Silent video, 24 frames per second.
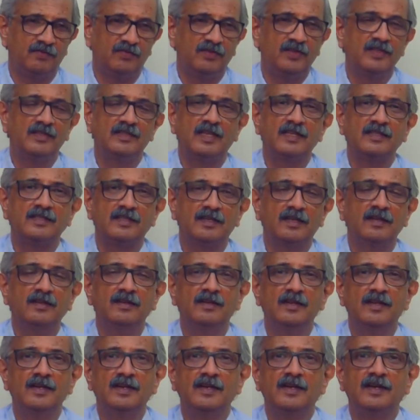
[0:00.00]
this has a
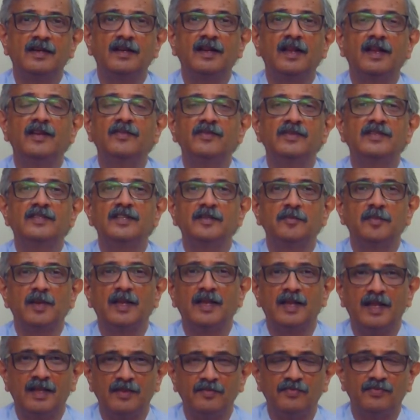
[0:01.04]
relevance in
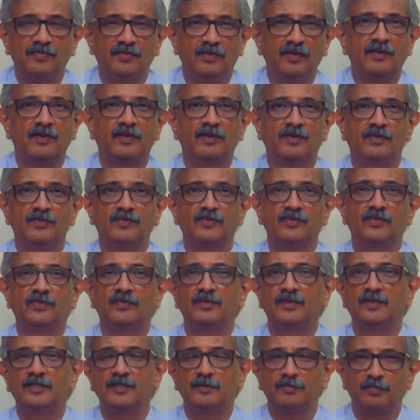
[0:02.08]
my life.
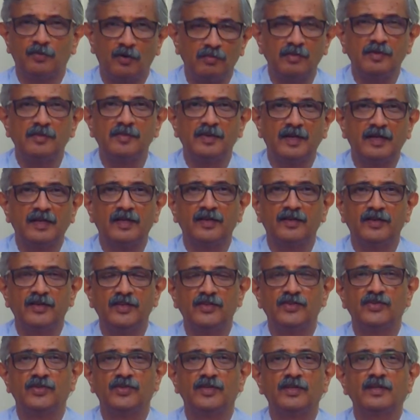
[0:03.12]
So it's a problem
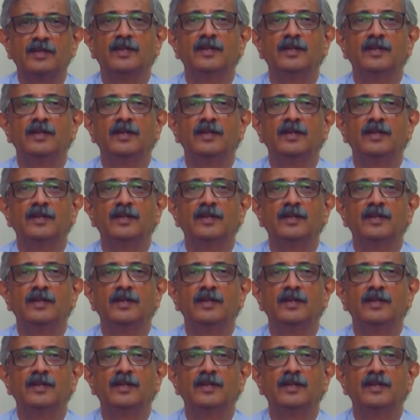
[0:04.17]
recognition.